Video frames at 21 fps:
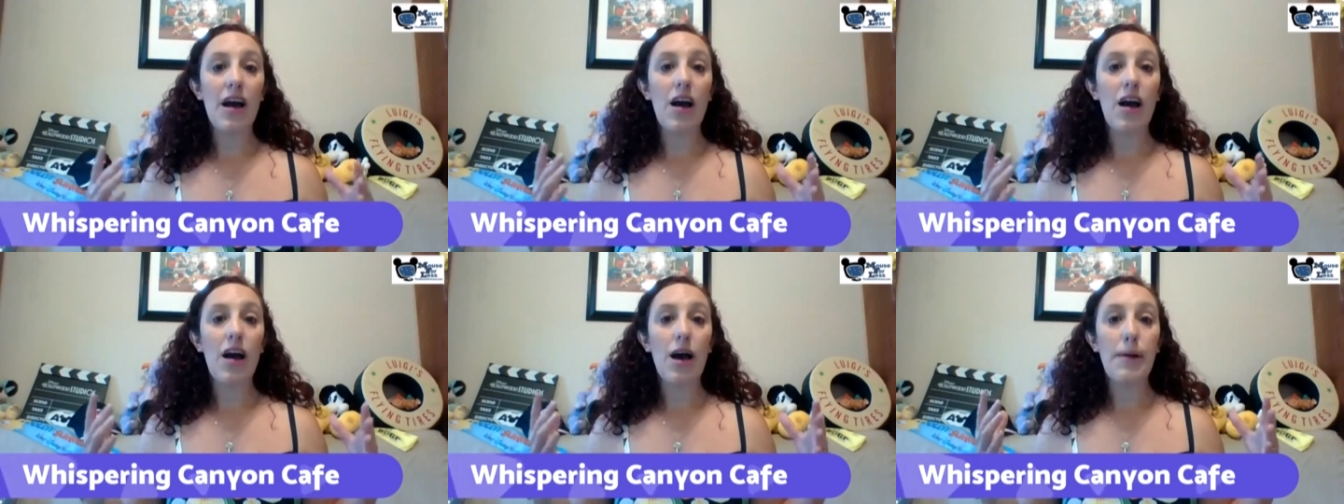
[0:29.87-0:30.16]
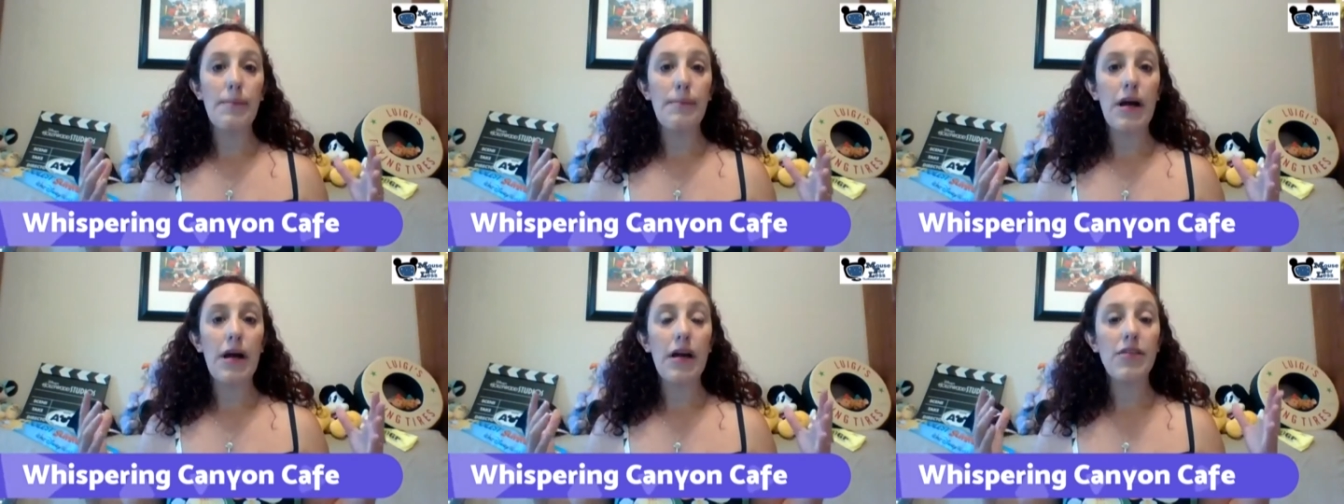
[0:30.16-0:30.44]

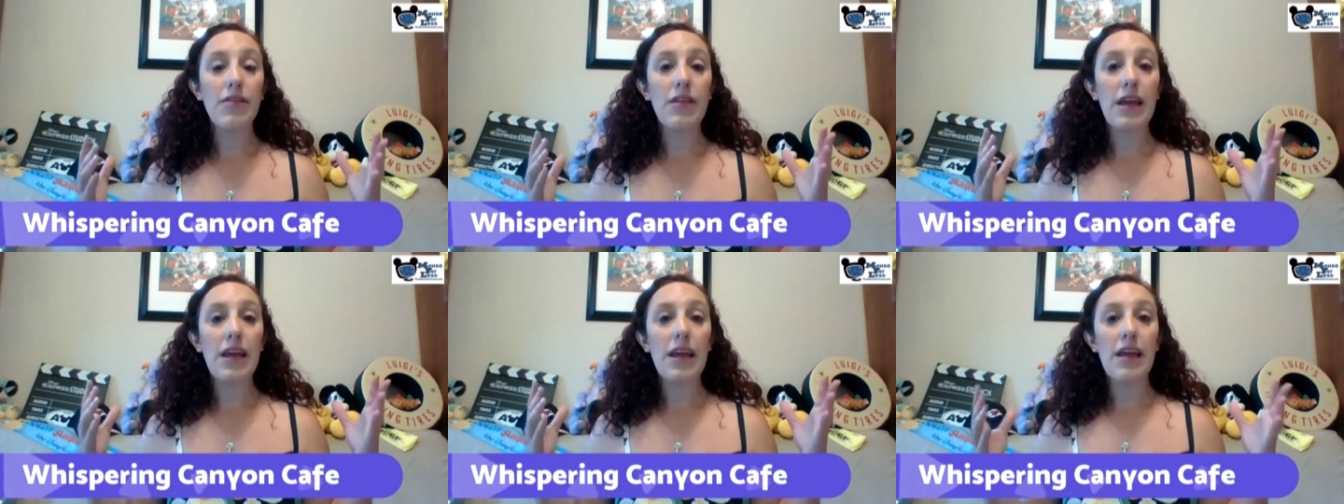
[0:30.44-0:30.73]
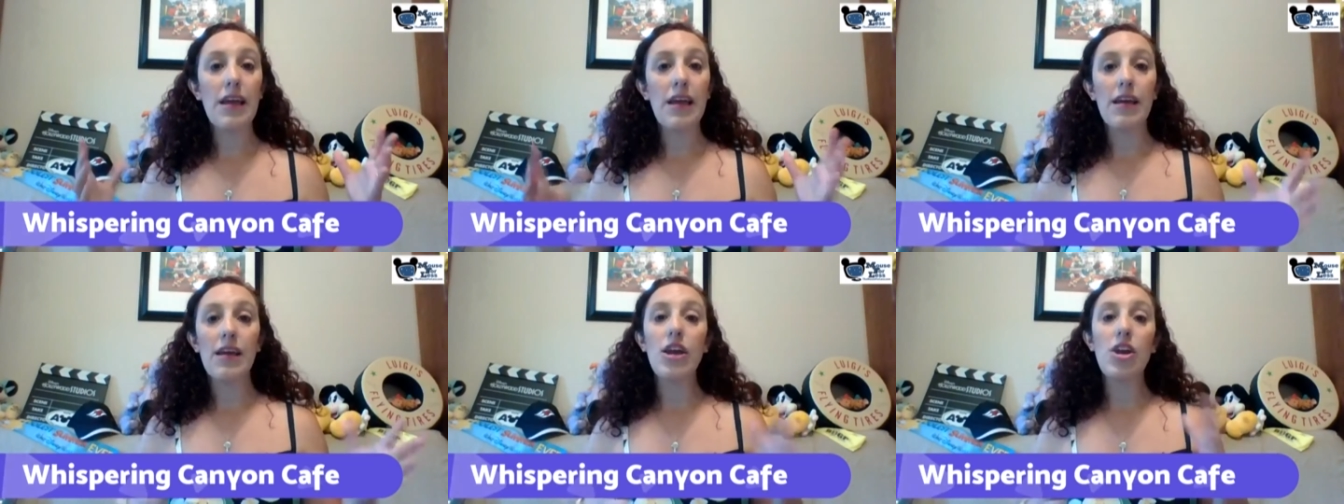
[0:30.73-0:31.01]

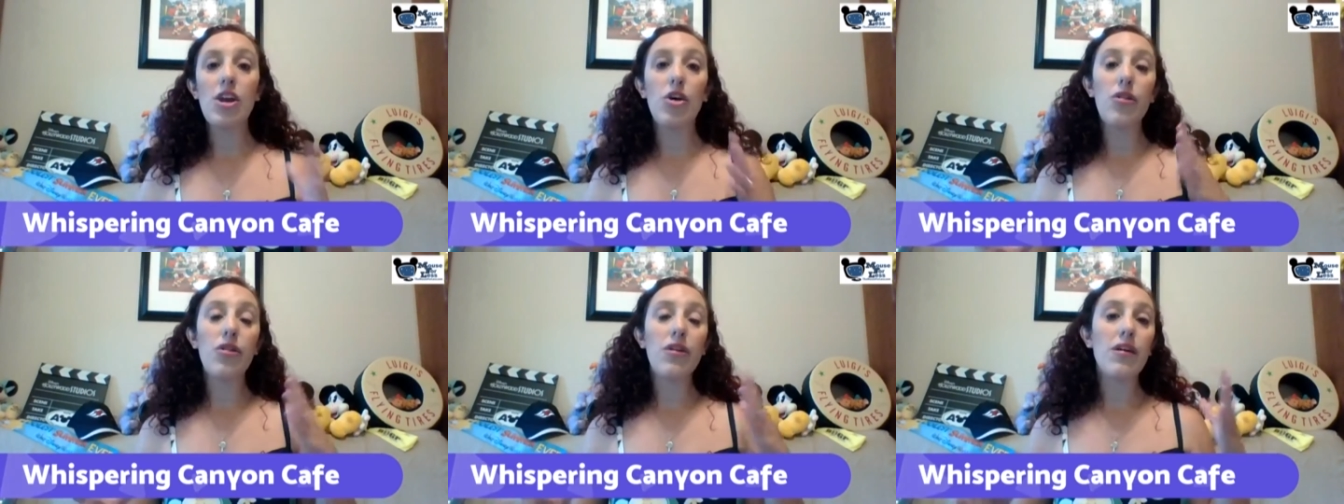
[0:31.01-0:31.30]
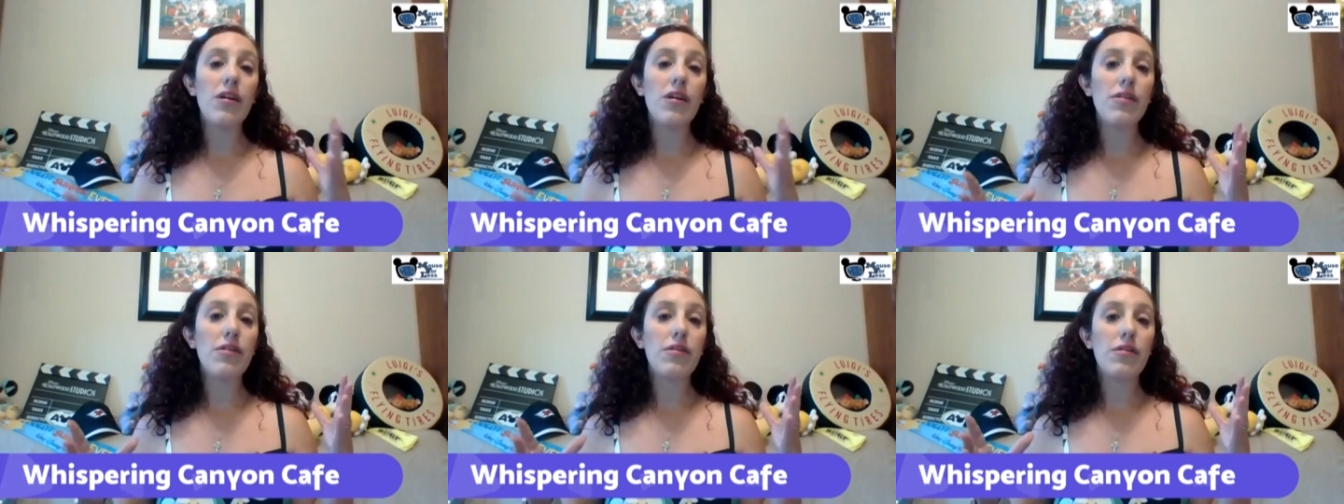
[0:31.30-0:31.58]

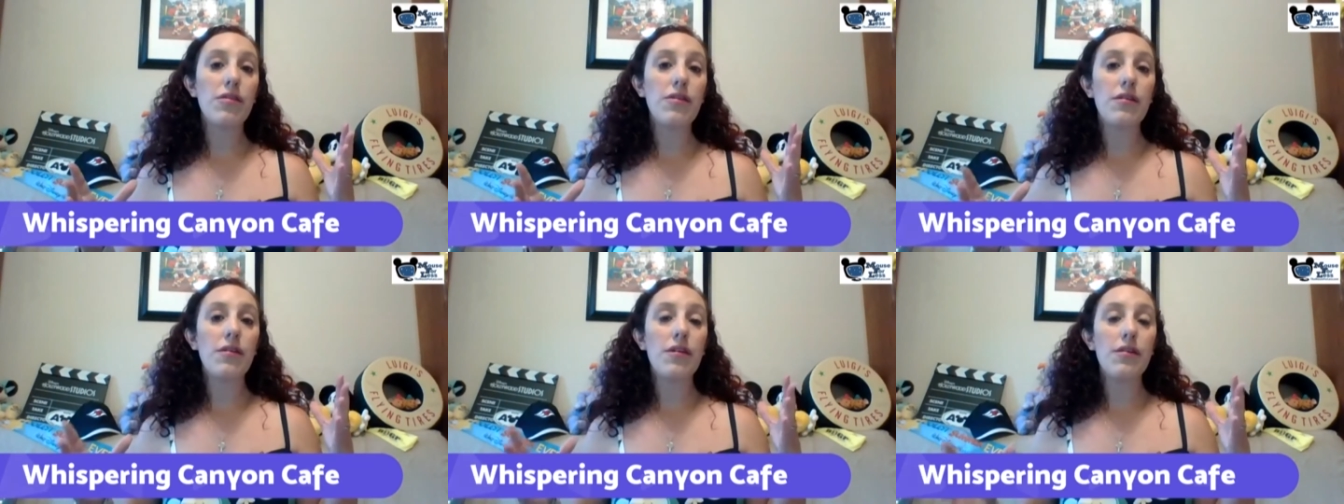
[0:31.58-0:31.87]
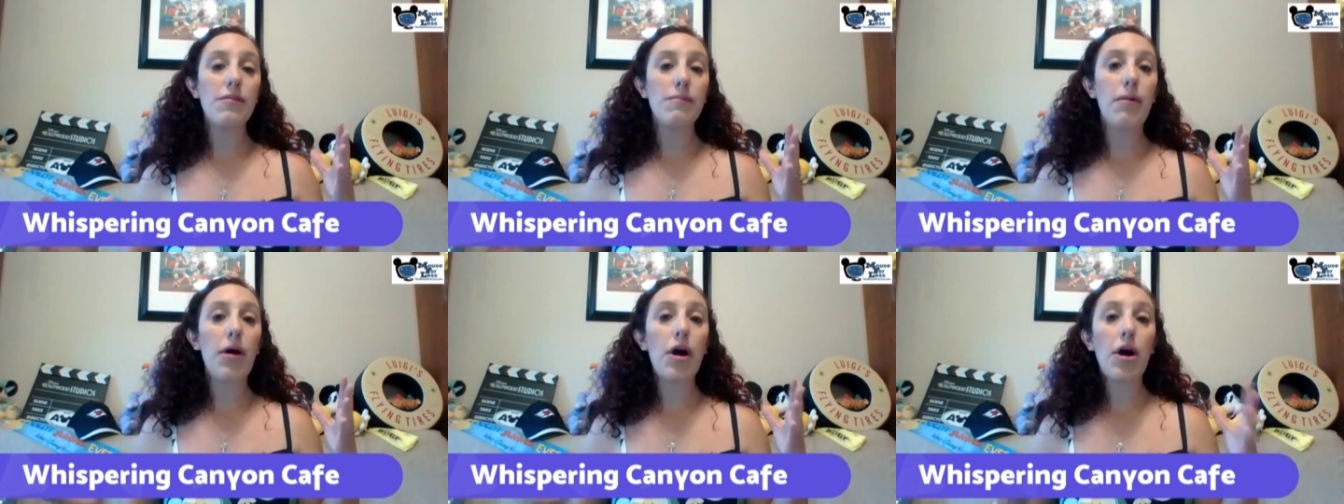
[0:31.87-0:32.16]

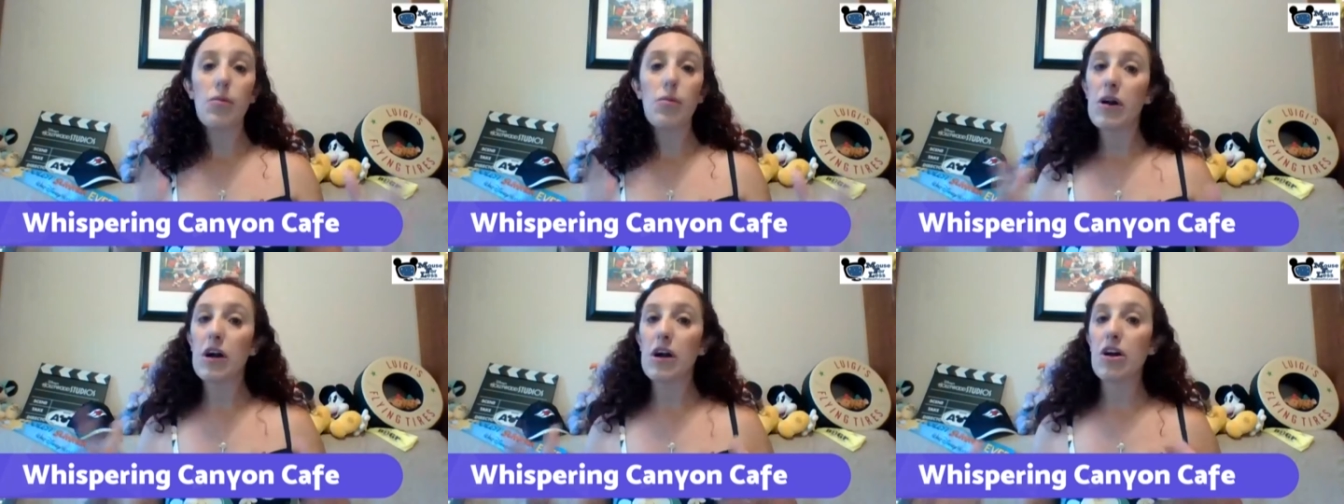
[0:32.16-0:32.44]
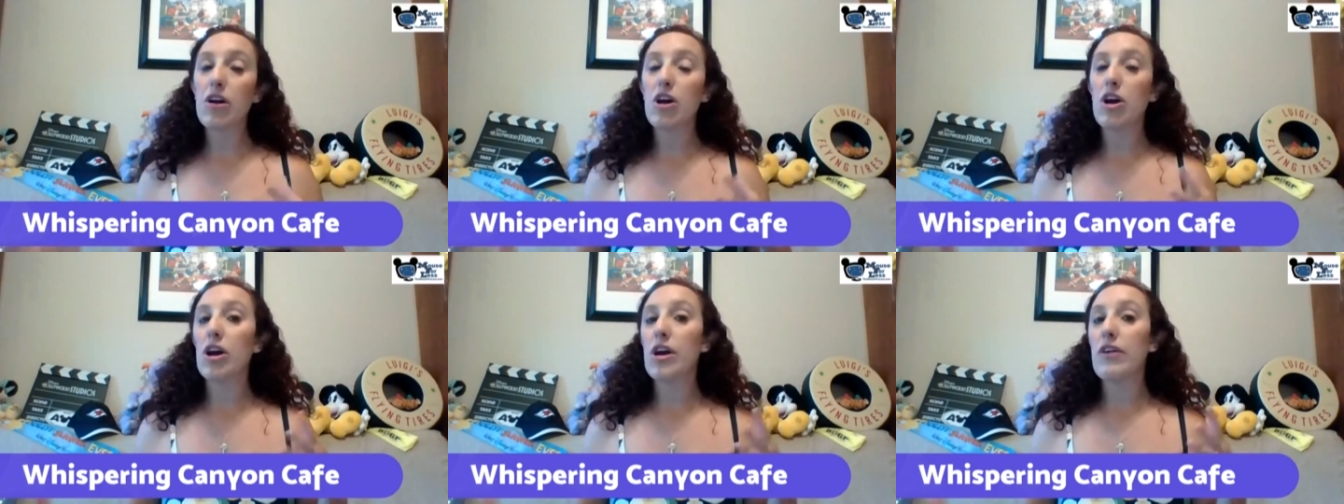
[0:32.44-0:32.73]
the part
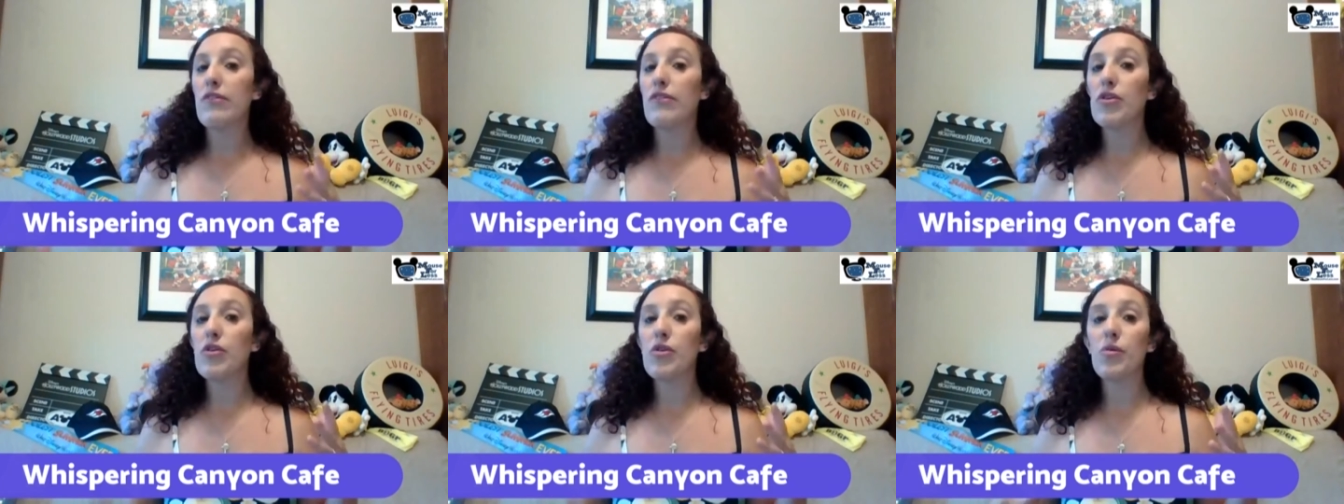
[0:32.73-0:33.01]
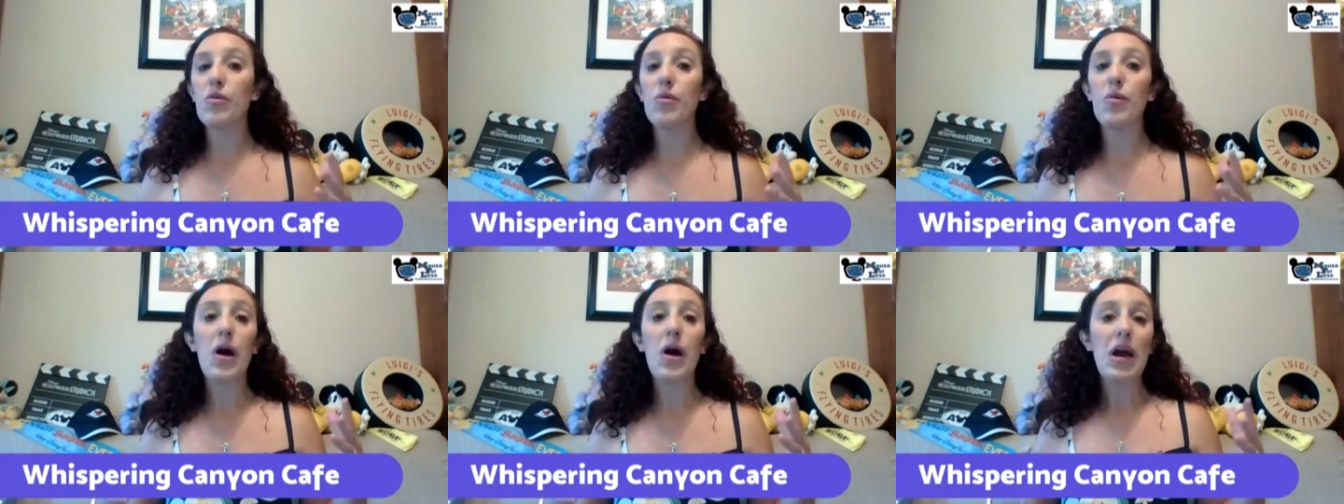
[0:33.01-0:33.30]
where if
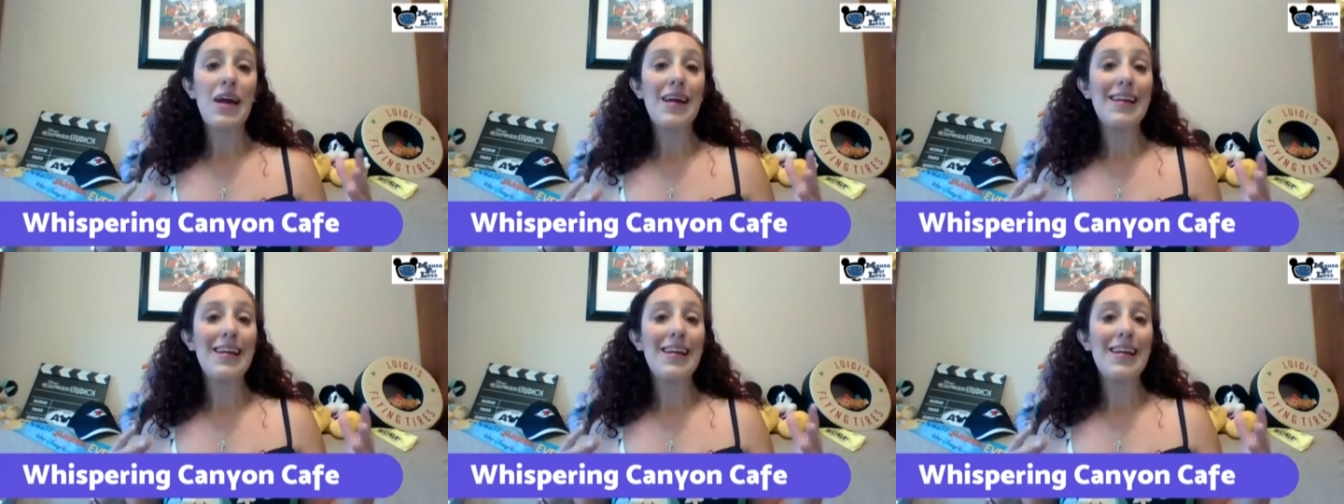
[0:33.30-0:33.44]
you